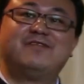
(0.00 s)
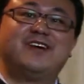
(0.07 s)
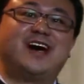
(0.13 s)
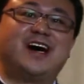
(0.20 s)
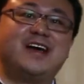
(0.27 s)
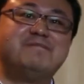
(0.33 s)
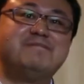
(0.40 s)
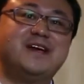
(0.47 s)
when
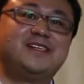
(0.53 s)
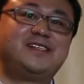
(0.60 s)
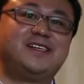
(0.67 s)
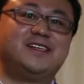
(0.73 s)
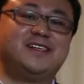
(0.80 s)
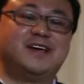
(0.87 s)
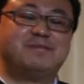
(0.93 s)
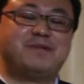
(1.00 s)
I
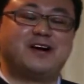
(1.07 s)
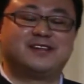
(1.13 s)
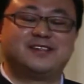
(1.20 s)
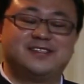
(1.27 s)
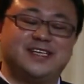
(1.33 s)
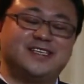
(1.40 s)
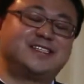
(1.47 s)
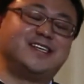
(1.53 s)
mentioned
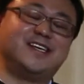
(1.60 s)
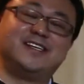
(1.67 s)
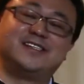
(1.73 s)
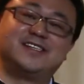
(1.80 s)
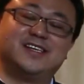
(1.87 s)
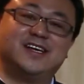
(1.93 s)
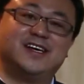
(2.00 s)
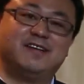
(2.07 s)
about these things